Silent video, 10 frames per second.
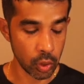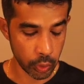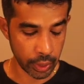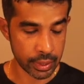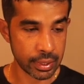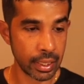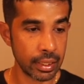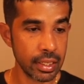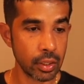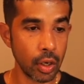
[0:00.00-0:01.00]
you can see
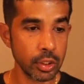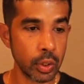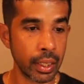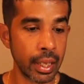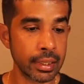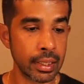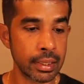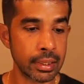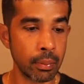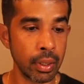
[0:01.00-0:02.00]
this also takes a
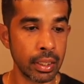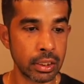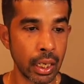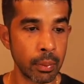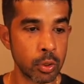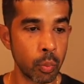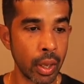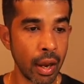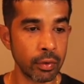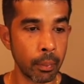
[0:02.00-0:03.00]
similar shape. So we
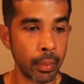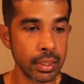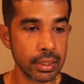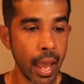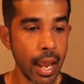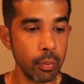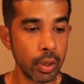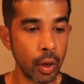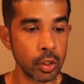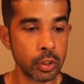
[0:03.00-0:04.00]
have the must and we
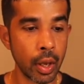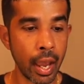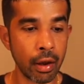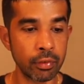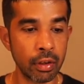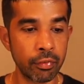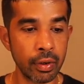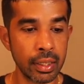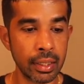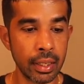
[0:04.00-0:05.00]
also have the
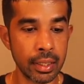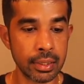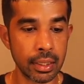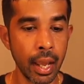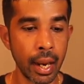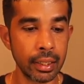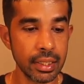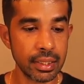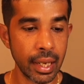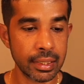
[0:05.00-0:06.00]
filter list. And
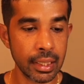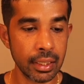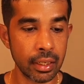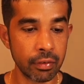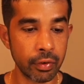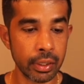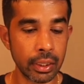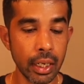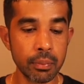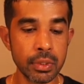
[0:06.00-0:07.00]
this takes in the different
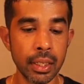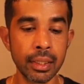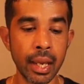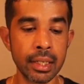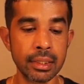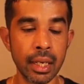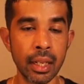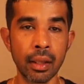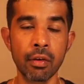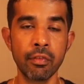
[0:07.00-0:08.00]
terms that is
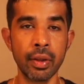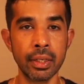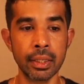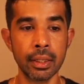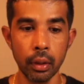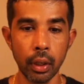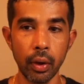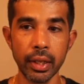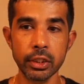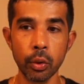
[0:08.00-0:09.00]
getting filtered. Now
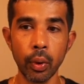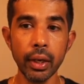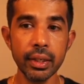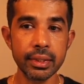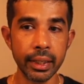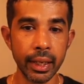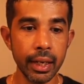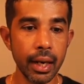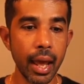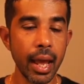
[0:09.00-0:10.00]
let's run this
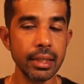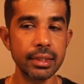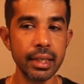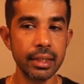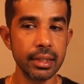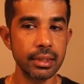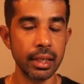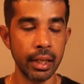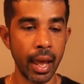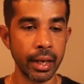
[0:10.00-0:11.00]
again and see this
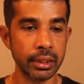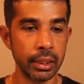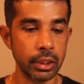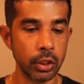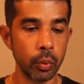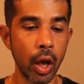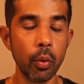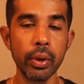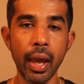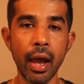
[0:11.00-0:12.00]
in action. So now
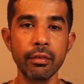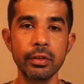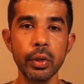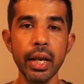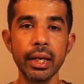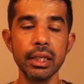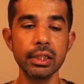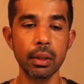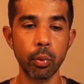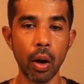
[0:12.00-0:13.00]
we have three
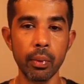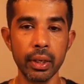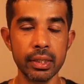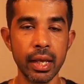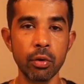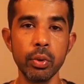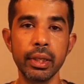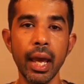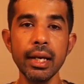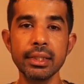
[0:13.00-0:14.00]
additional properties that we
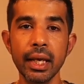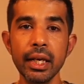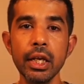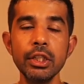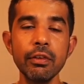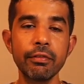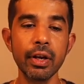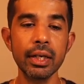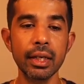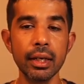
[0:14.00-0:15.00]
can set to
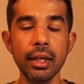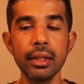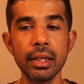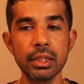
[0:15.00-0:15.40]
filter this